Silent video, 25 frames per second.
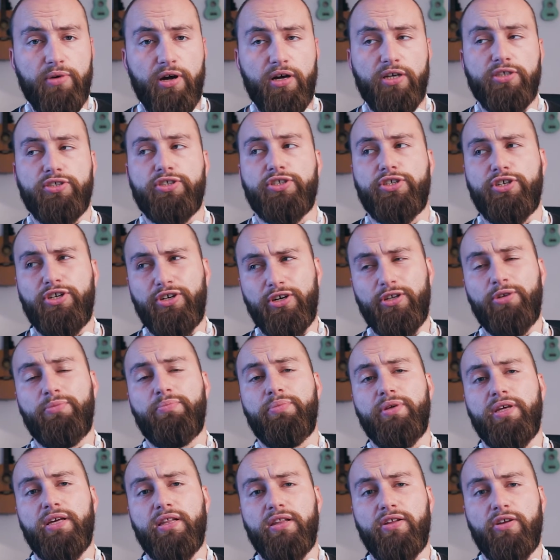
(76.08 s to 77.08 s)
box could
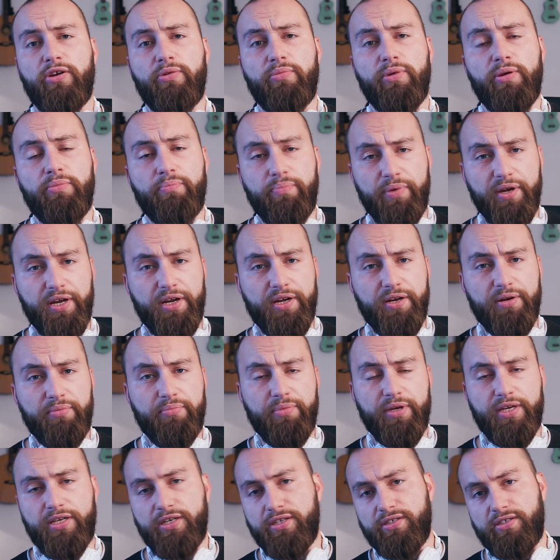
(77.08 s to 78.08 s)
be a little bit bigger
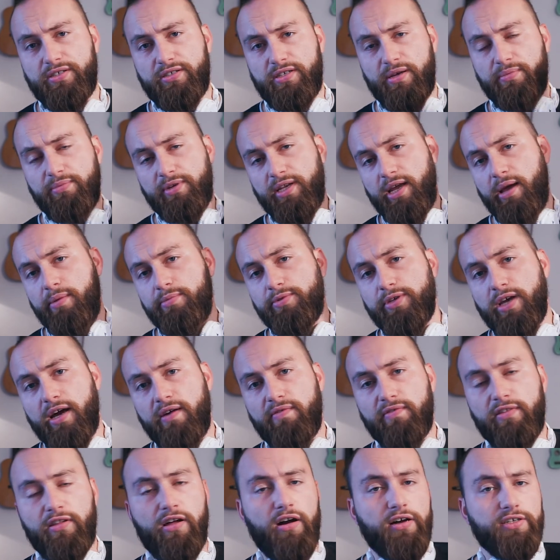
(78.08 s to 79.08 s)
because sometimes you
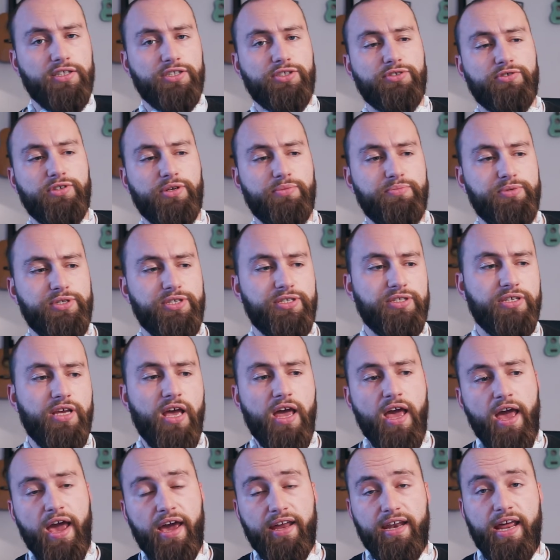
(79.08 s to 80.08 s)
have long descriptions
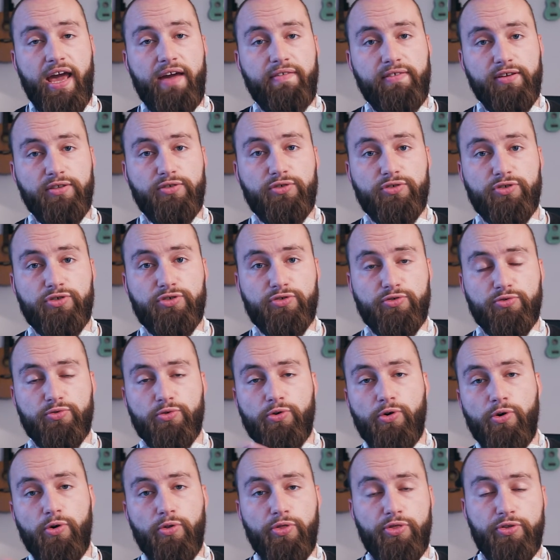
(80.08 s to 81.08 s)
and having to
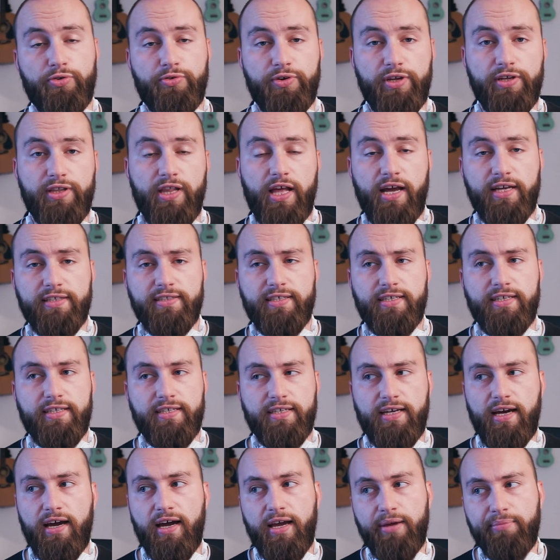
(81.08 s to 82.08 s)
scroll three lines at a
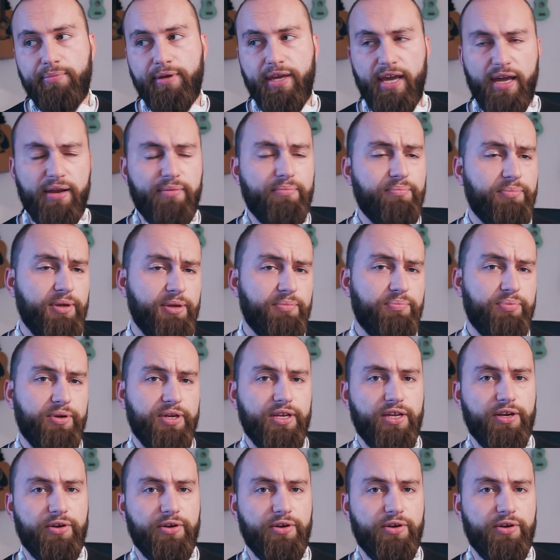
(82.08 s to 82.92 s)
time can be pretty